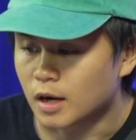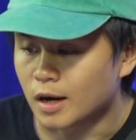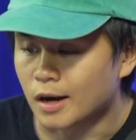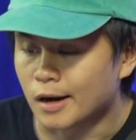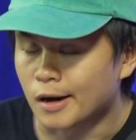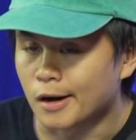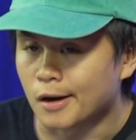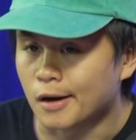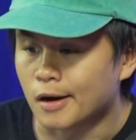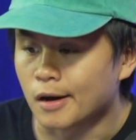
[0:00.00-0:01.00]

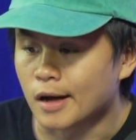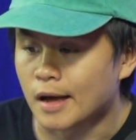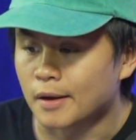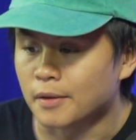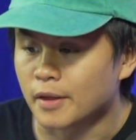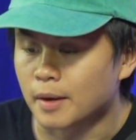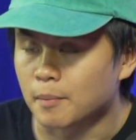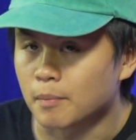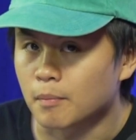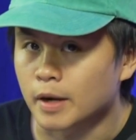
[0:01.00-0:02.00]
And
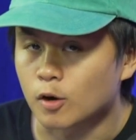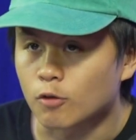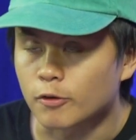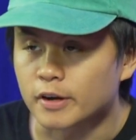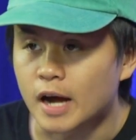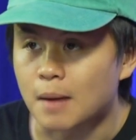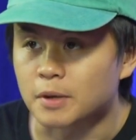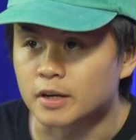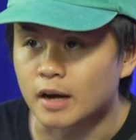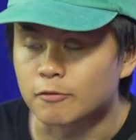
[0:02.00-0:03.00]
then my girlfriend got
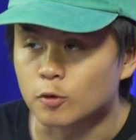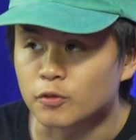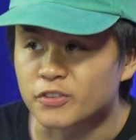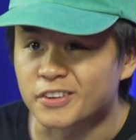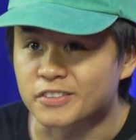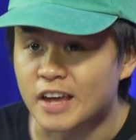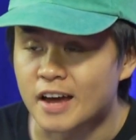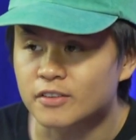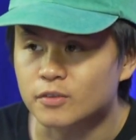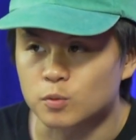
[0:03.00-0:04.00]
me an iPhone
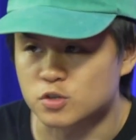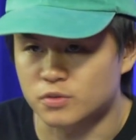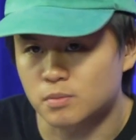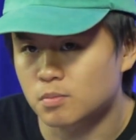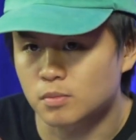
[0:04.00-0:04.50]
6S, which is